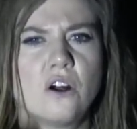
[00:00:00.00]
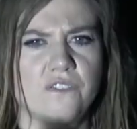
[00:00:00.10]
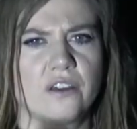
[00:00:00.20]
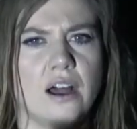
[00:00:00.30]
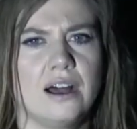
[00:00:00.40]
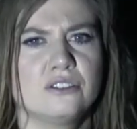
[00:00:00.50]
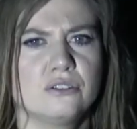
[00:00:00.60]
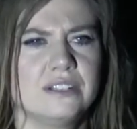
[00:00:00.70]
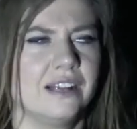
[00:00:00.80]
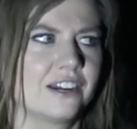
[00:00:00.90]
of the
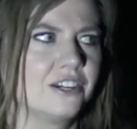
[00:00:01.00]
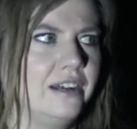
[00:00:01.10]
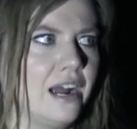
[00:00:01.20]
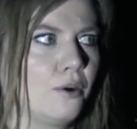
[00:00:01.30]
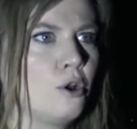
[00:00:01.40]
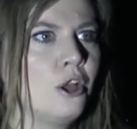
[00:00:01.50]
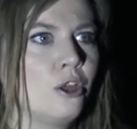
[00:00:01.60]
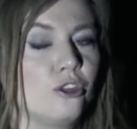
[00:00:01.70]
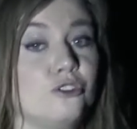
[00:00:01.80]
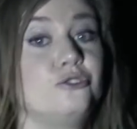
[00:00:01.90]
castle is actually now
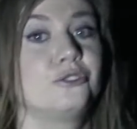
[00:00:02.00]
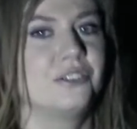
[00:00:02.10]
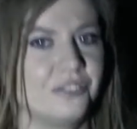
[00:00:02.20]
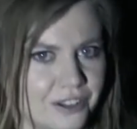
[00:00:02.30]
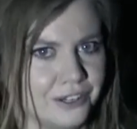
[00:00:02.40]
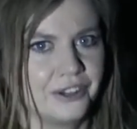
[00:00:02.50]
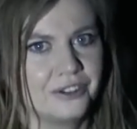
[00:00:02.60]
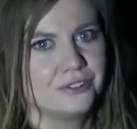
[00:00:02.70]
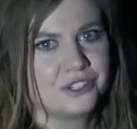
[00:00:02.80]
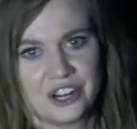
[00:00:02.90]
the door for the
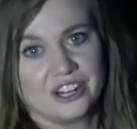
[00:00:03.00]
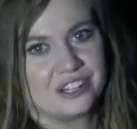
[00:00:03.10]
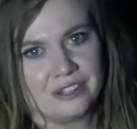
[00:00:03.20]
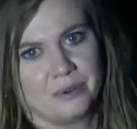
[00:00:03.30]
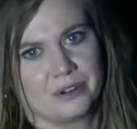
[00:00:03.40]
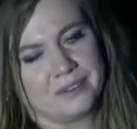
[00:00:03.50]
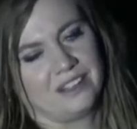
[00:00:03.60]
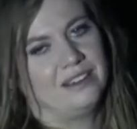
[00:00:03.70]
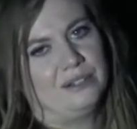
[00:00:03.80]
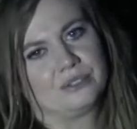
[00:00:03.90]
local church at the bottom of the
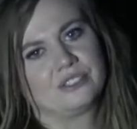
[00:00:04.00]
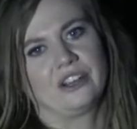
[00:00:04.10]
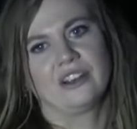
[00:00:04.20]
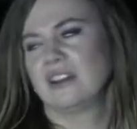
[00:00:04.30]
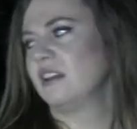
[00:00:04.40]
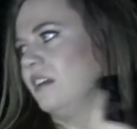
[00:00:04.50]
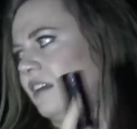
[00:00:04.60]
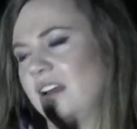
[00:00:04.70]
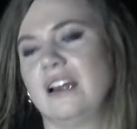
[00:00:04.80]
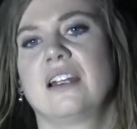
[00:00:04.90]
hill. So I